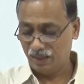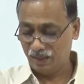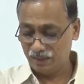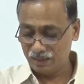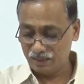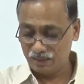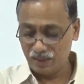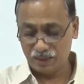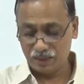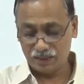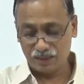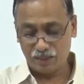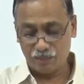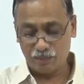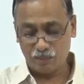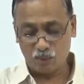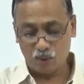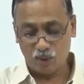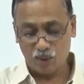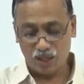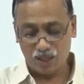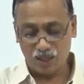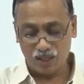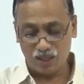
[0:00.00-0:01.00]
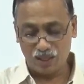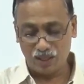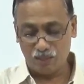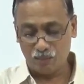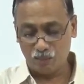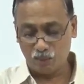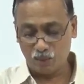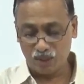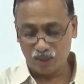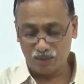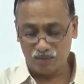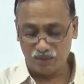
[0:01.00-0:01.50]
Thus, employer and
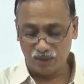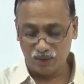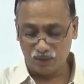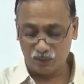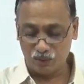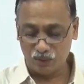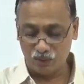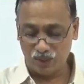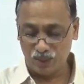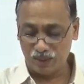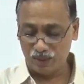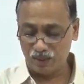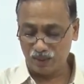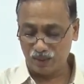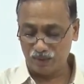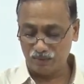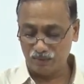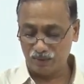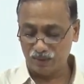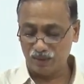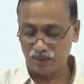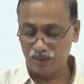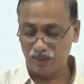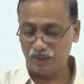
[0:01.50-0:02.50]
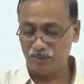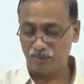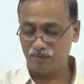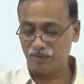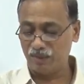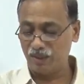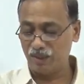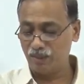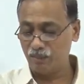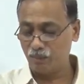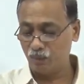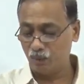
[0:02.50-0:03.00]
employee work together with
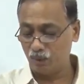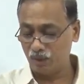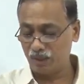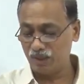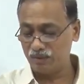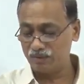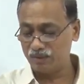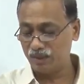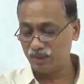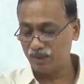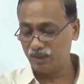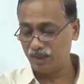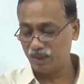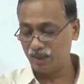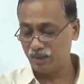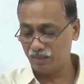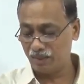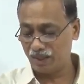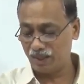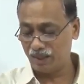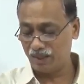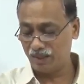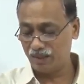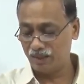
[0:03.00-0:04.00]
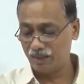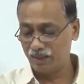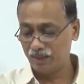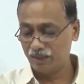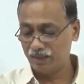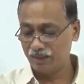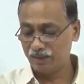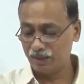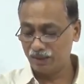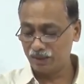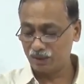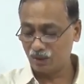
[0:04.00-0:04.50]
different motives in their mind.
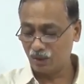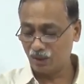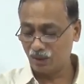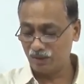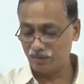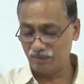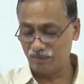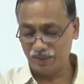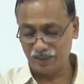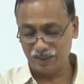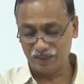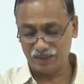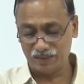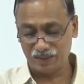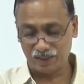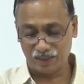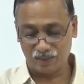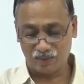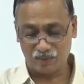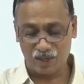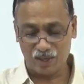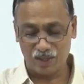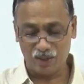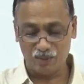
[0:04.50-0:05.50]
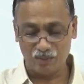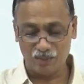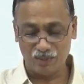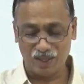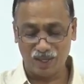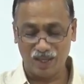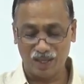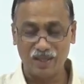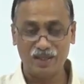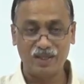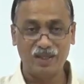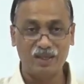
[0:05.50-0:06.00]
This conflict is required to be
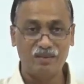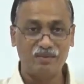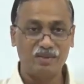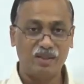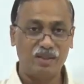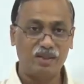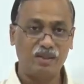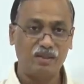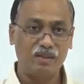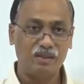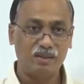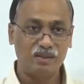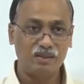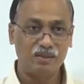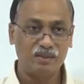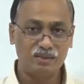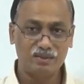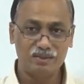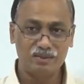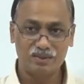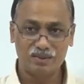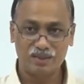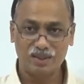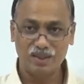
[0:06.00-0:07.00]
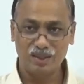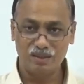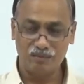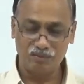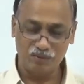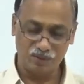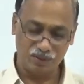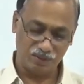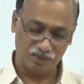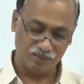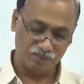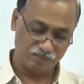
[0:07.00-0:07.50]
handled very
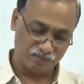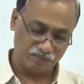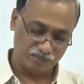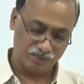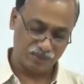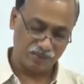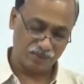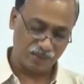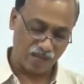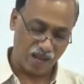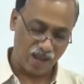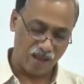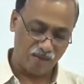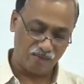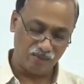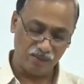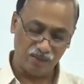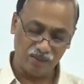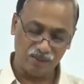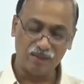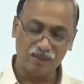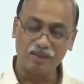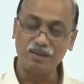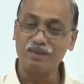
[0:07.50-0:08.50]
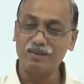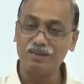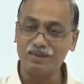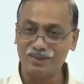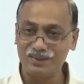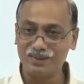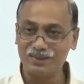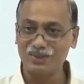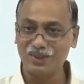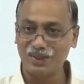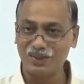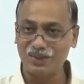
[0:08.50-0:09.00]
skillfully. This I have written
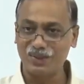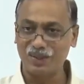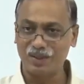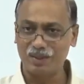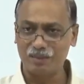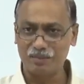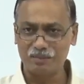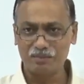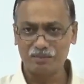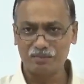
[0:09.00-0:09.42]
in general.